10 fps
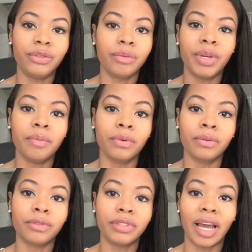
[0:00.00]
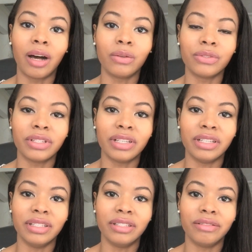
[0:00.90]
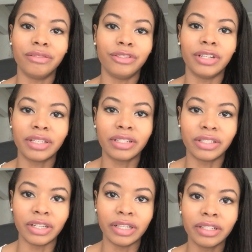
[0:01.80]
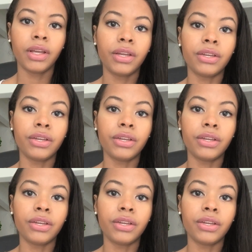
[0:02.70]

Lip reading: using paper towels is just as good.